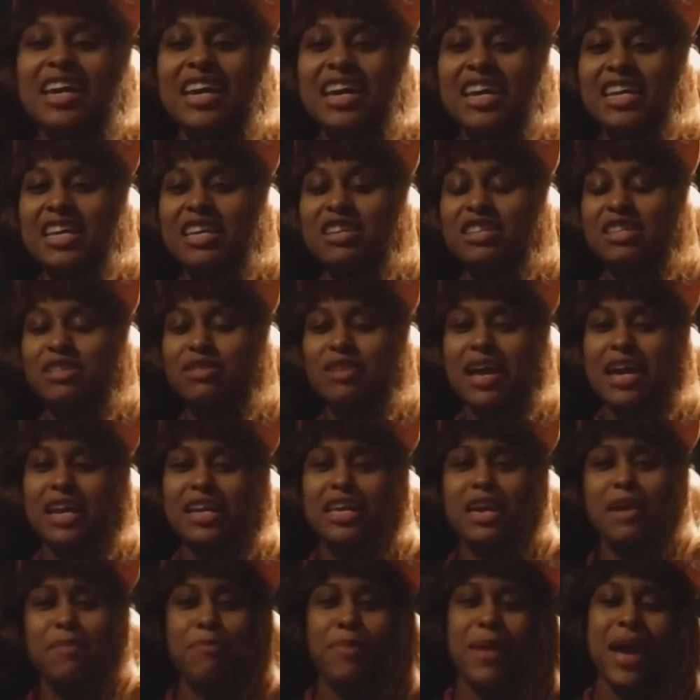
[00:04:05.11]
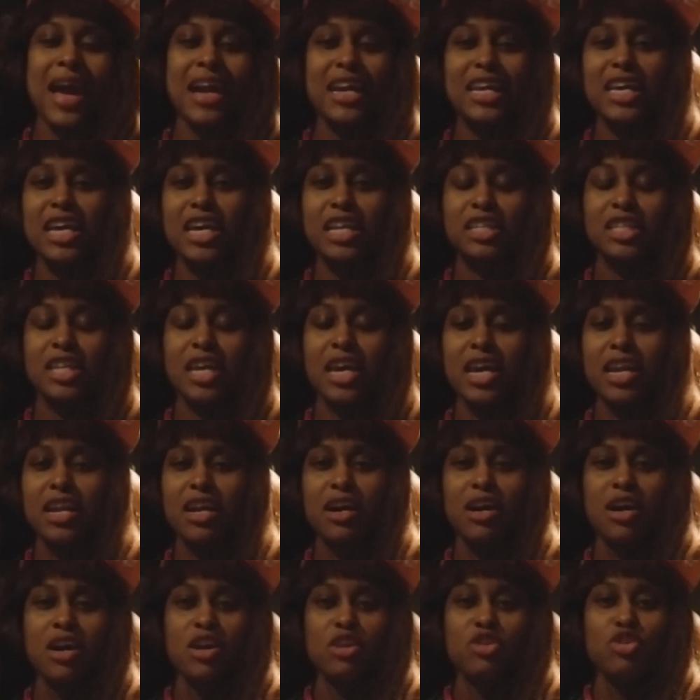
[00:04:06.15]
And he's like, get back here,
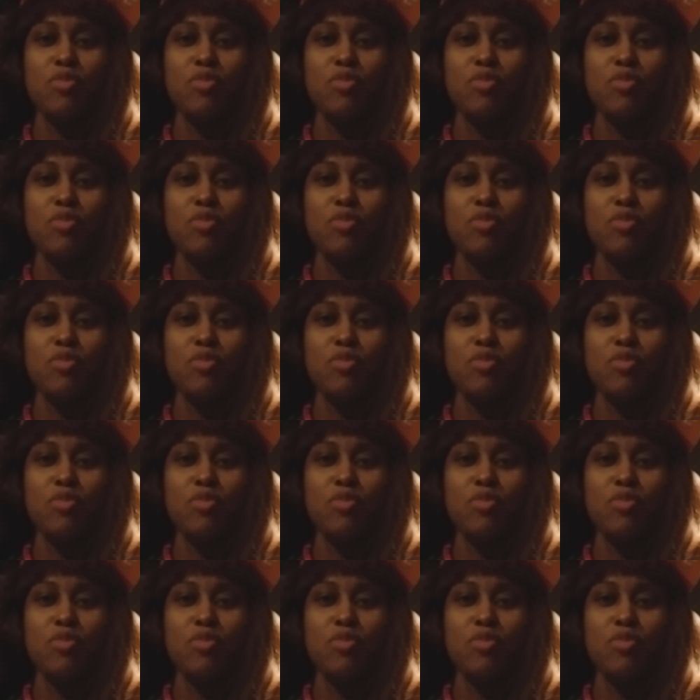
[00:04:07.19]
Tina.